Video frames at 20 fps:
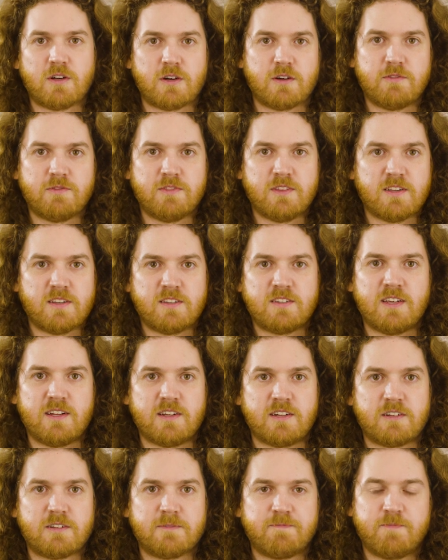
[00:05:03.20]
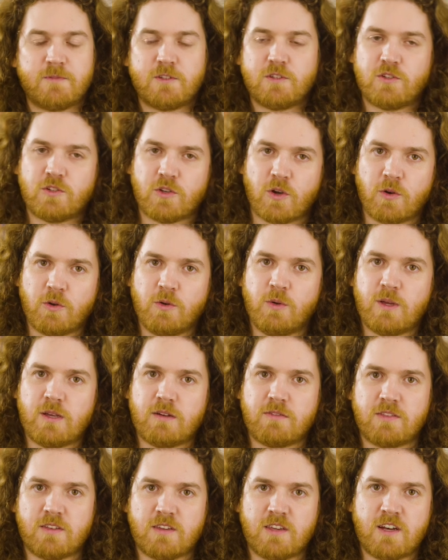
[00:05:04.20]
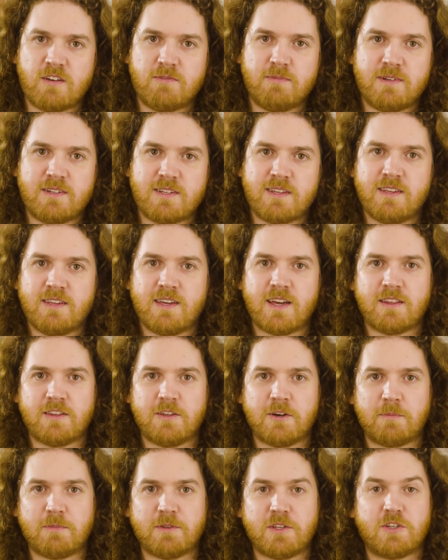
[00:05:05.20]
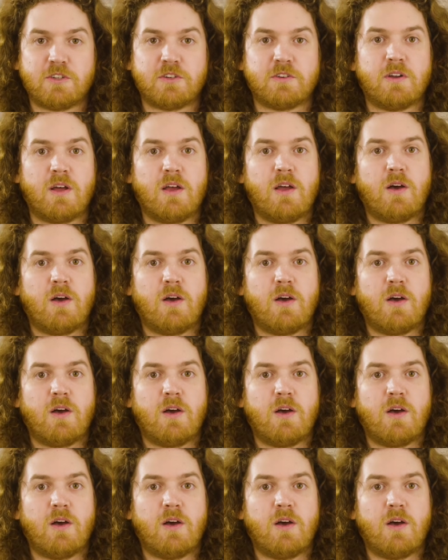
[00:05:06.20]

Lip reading: of the Senate. So if the government can get the opposition